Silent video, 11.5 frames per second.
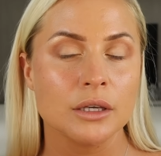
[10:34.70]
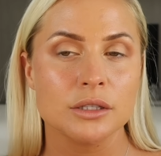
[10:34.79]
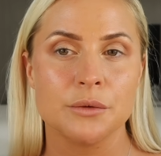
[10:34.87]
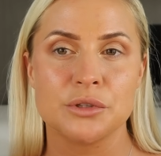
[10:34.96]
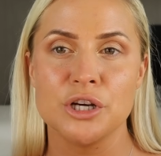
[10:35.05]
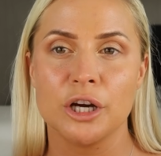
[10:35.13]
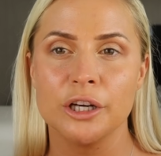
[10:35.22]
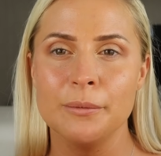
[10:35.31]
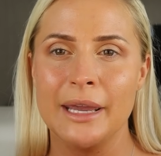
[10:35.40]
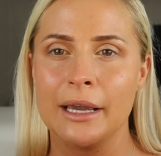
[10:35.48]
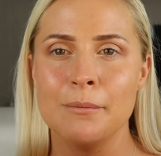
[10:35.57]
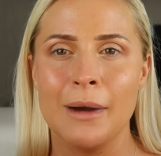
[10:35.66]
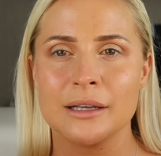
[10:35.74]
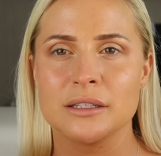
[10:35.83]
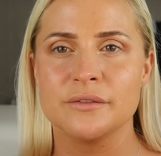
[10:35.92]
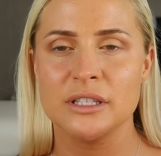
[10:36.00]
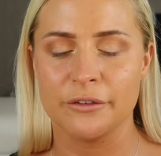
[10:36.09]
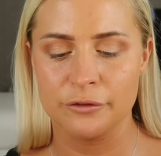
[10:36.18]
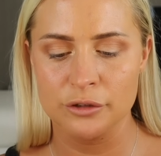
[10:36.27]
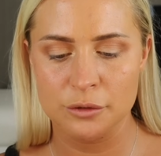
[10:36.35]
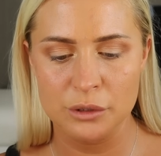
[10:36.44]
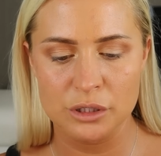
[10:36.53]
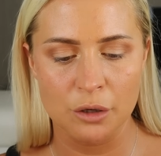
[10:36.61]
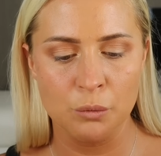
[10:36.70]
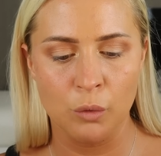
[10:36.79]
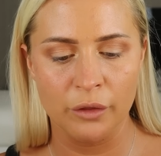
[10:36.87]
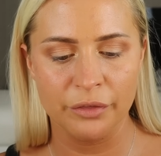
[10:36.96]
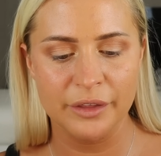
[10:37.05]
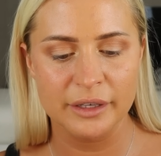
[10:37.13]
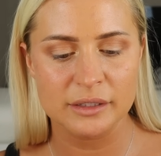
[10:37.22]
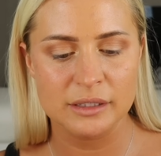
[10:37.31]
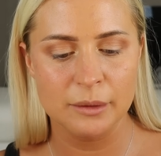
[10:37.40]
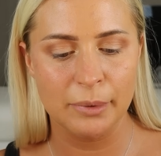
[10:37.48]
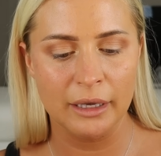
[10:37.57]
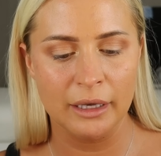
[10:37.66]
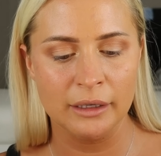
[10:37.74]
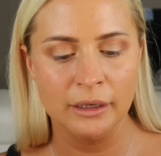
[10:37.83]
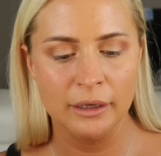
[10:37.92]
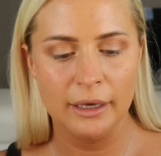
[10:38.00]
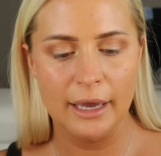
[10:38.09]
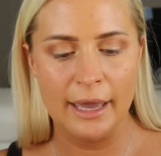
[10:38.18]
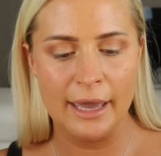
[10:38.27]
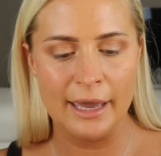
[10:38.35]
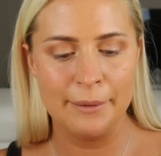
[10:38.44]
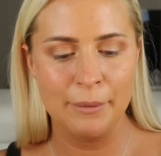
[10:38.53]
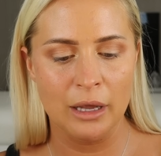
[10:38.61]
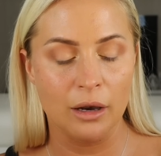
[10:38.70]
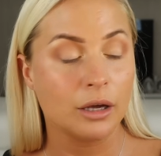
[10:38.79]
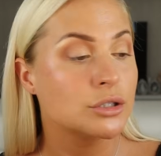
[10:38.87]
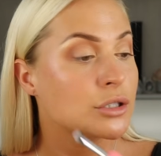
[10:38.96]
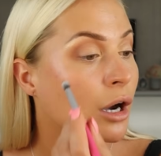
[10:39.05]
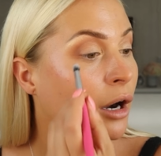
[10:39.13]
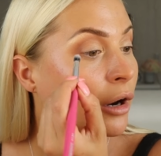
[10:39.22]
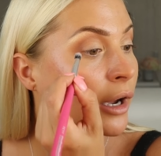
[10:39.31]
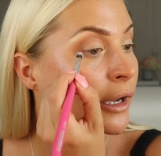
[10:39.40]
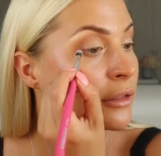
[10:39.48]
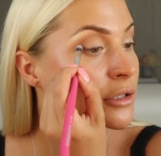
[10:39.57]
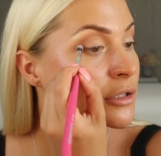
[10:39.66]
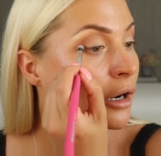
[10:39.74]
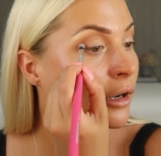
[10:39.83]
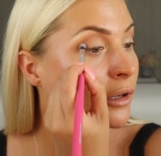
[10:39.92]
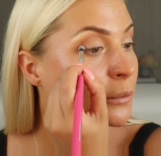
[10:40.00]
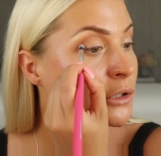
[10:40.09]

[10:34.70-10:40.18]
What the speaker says: So it's not going to make a massive difference. We don't want this to be a lot darker in the socket.